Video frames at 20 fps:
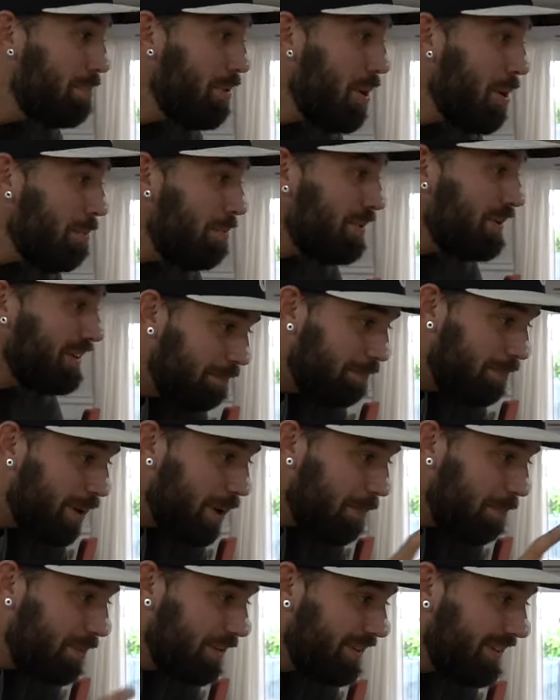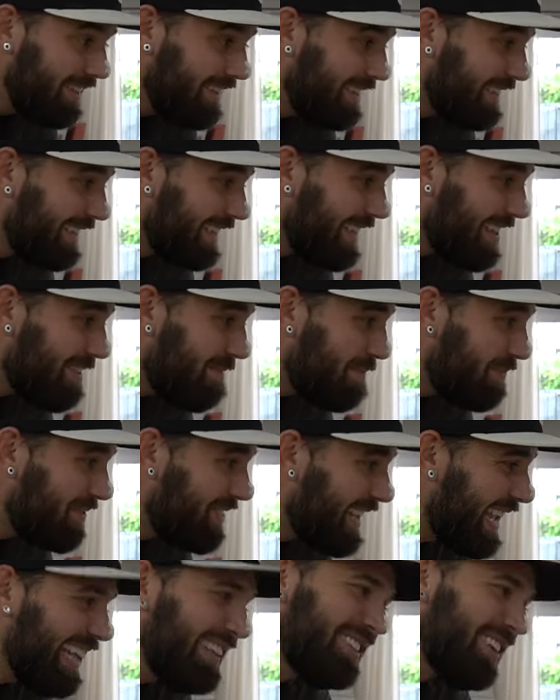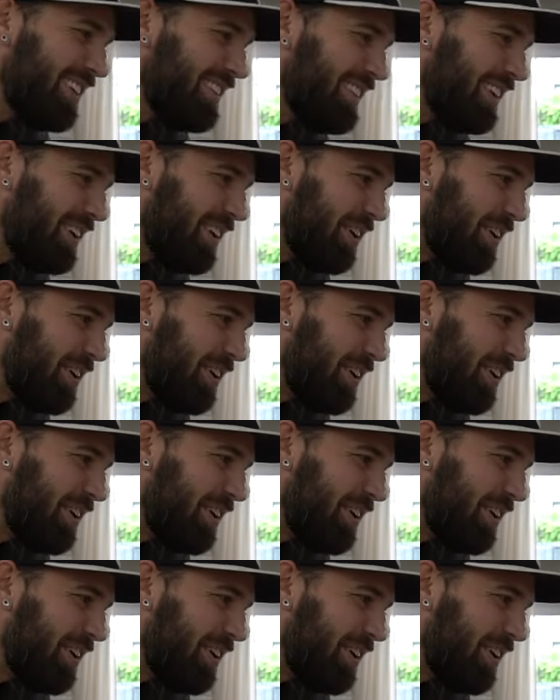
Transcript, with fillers: Boop! Boop! Ow. It doesn't